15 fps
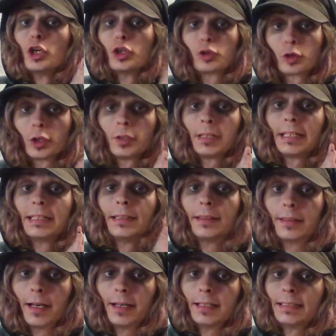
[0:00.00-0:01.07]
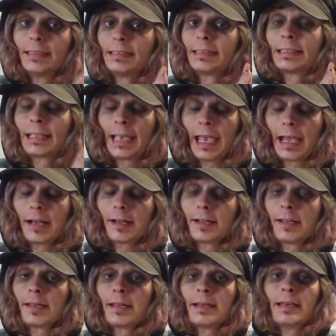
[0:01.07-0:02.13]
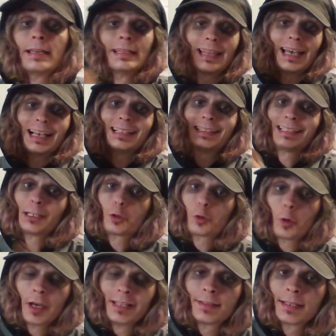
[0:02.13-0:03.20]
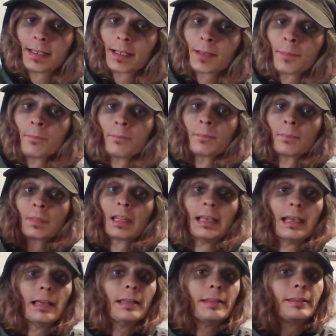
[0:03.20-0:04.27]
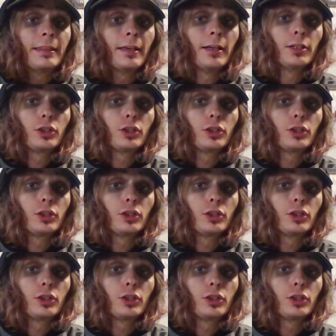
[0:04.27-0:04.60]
truly does carry that sequencing. The